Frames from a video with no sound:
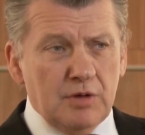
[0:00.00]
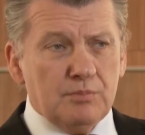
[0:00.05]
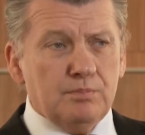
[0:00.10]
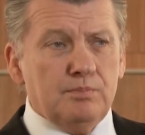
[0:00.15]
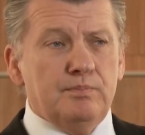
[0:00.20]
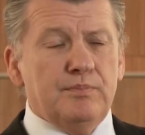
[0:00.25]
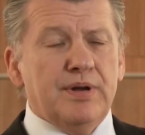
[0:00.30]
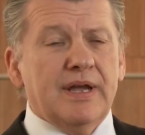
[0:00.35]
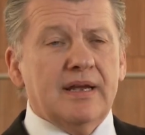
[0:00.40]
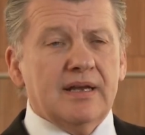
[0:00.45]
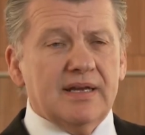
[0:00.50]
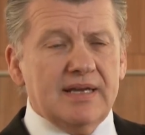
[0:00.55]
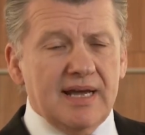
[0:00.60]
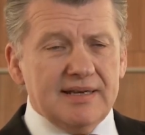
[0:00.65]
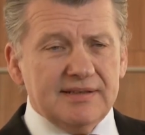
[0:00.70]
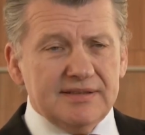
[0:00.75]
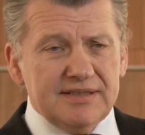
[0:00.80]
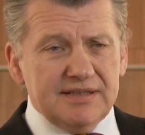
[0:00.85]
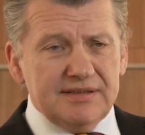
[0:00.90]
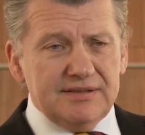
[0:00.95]
Well, being
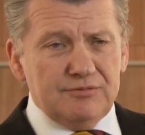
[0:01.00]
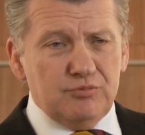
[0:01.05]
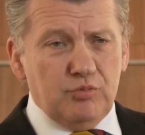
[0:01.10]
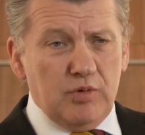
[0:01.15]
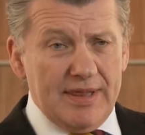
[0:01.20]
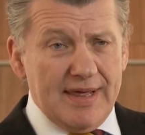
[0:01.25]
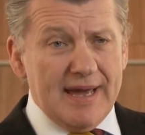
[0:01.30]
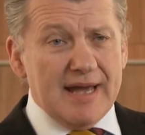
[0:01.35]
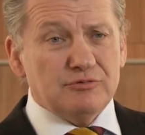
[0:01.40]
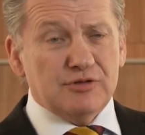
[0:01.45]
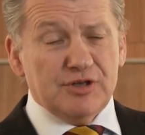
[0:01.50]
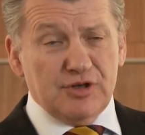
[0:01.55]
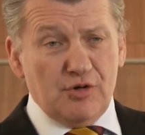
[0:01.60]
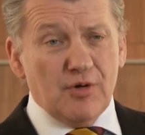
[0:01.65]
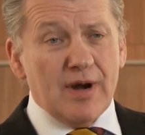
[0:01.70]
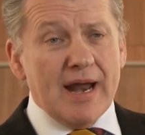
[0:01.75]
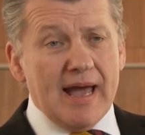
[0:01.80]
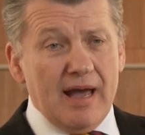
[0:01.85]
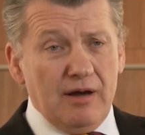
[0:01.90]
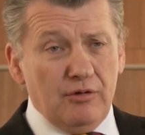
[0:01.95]
candid, without a
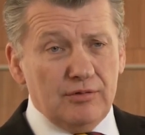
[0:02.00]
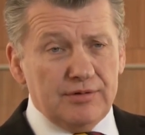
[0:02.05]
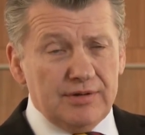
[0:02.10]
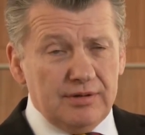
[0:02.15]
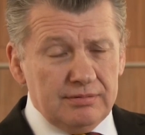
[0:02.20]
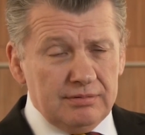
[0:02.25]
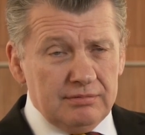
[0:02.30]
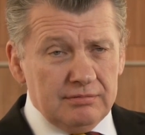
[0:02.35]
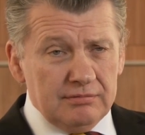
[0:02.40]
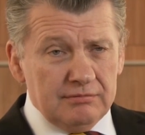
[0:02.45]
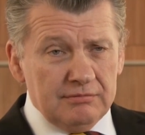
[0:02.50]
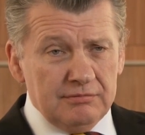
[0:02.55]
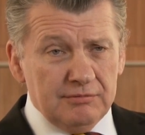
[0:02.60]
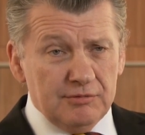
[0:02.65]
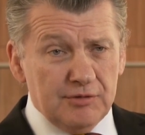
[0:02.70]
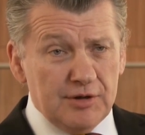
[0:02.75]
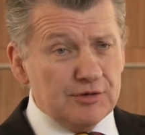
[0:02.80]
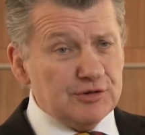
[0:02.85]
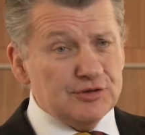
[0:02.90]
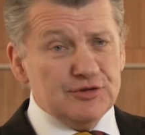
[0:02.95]
crowd,
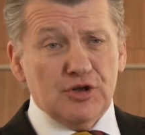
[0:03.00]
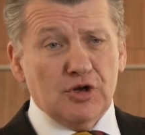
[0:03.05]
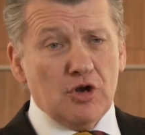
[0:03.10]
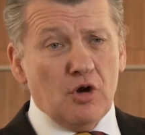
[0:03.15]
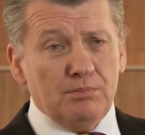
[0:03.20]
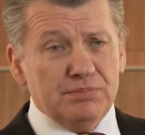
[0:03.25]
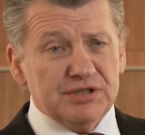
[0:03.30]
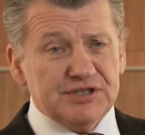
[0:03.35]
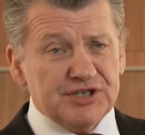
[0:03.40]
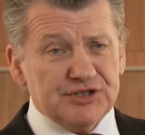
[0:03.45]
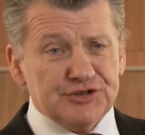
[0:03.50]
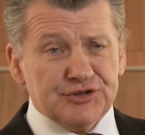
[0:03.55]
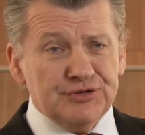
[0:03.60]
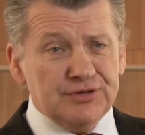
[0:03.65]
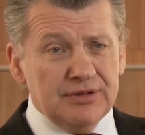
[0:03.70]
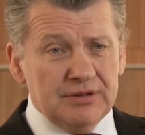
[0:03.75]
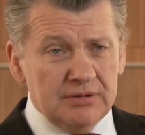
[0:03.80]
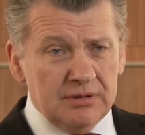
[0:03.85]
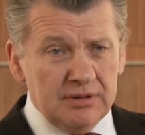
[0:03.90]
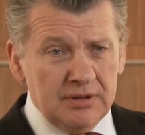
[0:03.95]
there isn't a
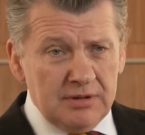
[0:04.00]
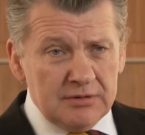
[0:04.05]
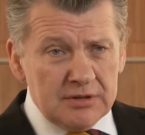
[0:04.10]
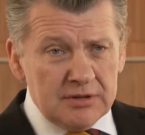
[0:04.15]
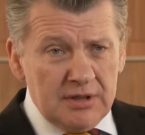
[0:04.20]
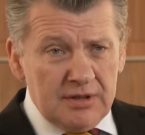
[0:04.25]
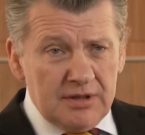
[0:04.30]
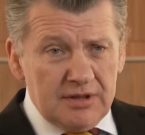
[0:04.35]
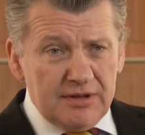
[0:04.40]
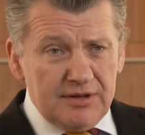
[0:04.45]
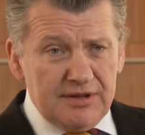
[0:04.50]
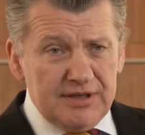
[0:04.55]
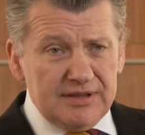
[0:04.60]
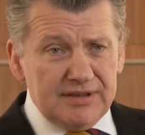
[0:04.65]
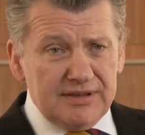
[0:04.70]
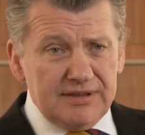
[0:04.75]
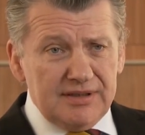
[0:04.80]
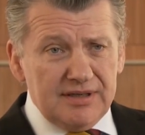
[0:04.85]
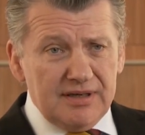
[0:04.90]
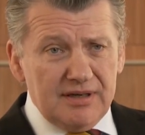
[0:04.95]
competition.
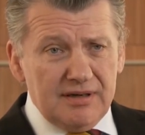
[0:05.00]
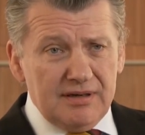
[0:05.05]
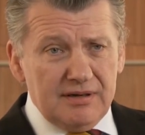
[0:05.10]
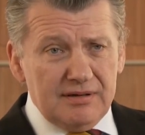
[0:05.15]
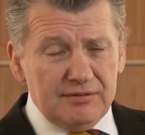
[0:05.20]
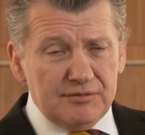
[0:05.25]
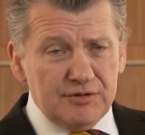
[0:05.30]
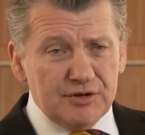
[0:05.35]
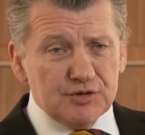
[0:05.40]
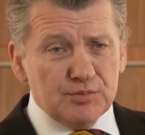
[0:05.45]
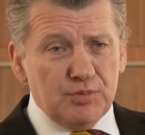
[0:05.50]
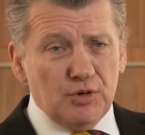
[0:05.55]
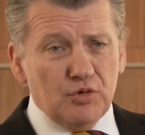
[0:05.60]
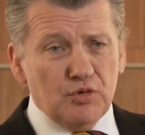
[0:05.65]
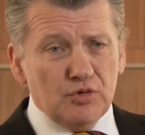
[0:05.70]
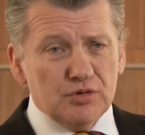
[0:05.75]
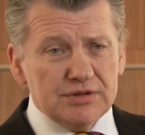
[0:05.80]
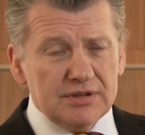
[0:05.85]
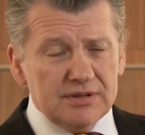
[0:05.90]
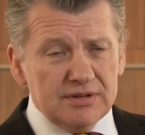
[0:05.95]
The
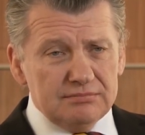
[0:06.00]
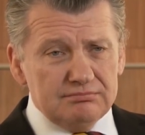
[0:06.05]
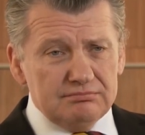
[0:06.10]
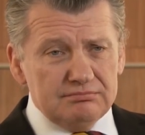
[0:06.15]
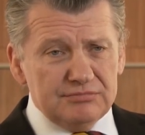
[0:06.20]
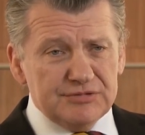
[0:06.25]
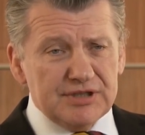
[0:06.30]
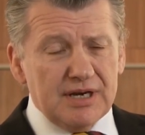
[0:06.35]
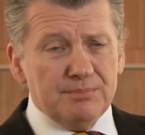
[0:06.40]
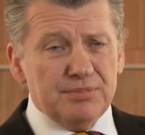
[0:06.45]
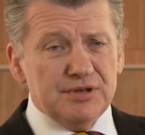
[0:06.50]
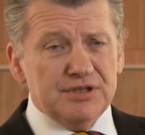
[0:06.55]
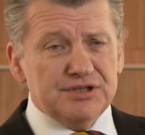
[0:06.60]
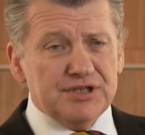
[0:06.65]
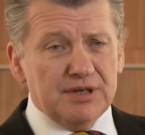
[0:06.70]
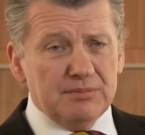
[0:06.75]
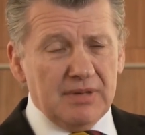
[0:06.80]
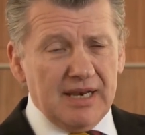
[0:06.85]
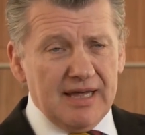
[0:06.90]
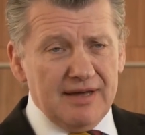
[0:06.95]
sport at
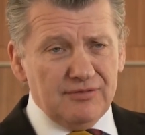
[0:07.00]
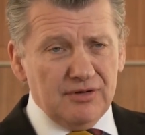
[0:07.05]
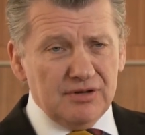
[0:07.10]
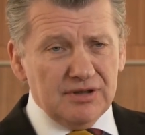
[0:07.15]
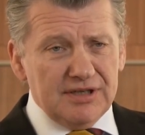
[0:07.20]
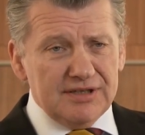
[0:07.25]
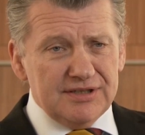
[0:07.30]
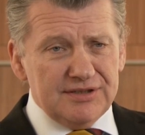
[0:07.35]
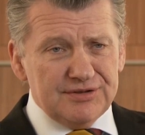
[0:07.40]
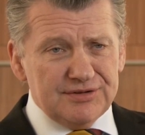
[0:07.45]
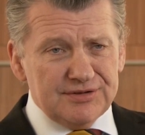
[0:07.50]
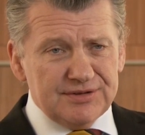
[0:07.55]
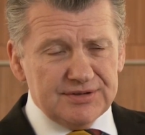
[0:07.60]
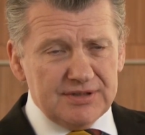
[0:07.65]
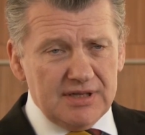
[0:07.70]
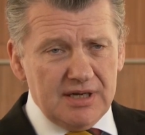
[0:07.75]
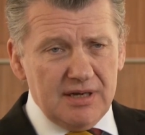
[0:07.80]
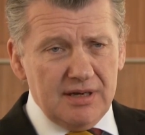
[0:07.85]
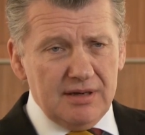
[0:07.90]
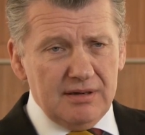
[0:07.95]
championship level
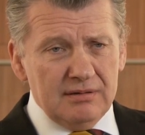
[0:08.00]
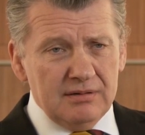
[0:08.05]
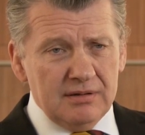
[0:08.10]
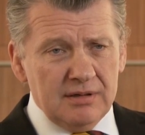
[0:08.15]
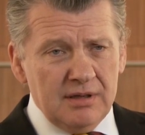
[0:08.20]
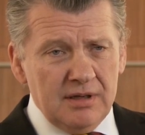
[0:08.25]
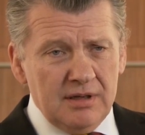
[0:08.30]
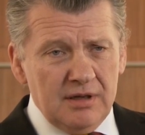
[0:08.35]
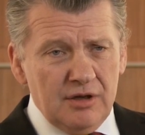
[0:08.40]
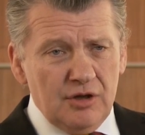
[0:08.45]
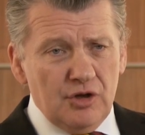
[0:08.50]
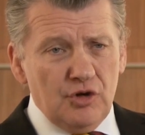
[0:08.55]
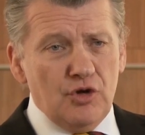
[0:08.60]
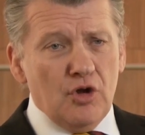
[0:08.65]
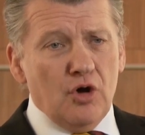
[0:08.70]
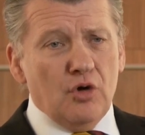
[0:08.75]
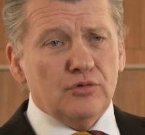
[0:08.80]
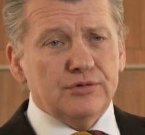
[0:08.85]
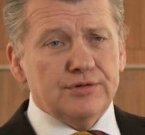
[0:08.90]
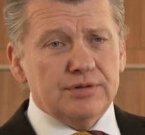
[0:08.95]
is
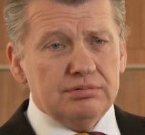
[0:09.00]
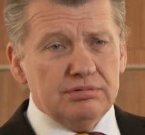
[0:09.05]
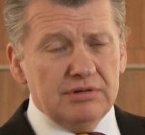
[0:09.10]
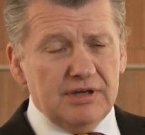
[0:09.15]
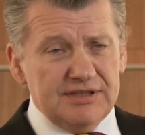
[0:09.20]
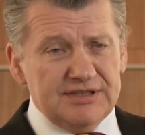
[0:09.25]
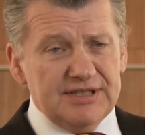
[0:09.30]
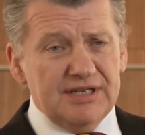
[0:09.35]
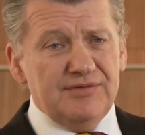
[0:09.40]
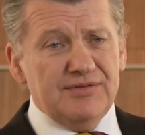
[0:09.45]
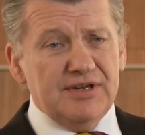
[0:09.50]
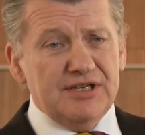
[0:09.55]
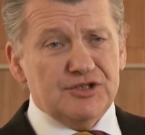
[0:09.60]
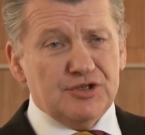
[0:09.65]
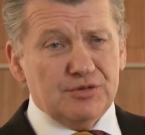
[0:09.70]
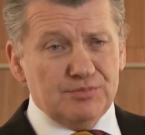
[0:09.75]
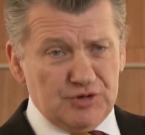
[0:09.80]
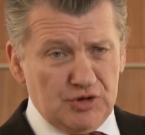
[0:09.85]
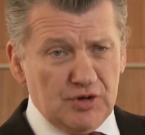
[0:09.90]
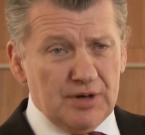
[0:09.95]
not a TV
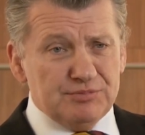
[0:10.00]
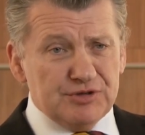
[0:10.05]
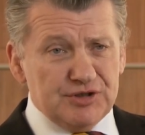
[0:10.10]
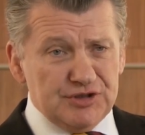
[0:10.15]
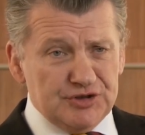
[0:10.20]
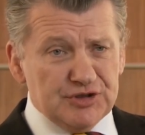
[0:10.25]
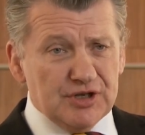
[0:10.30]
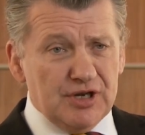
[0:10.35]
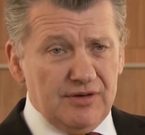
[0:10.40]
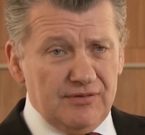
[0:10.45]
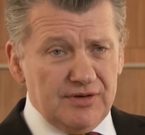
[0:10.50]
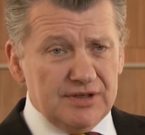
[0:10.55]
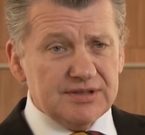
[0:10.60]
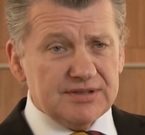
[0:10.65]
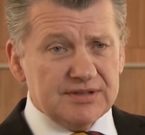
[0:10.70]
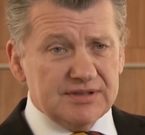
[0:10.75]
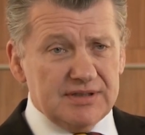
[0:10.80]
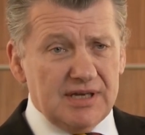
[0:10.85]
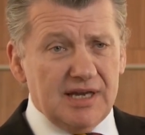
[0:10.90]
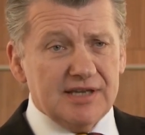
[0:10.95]
subscription
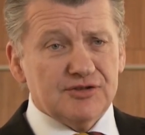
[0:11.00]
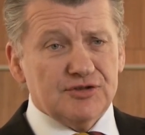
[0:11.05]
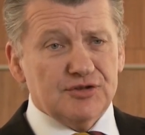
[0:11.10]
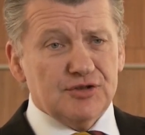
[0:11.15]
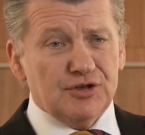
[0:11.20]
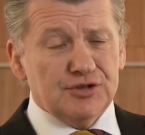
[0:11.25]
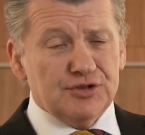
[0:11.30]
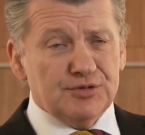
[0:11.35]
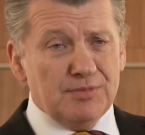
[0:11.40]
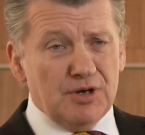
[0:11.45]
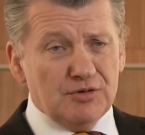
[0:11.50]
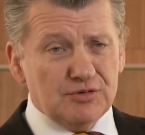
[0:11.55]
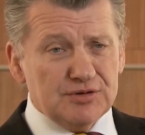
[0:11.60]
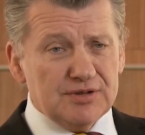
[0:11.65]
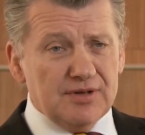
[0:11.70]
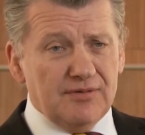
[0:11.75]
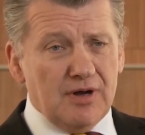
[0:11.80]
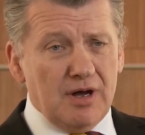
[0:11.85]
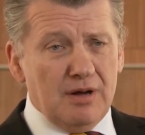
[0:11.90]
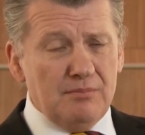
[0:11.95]
service. As such,
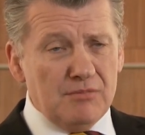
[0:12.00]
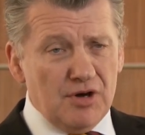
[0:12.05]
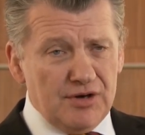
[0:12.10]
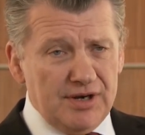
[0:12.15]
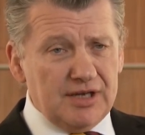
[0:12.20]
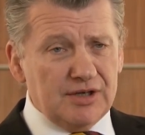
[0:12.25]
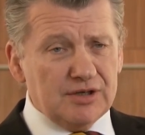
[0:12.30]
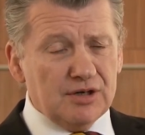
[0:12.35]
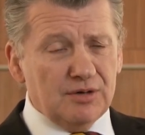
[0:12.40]
most of our money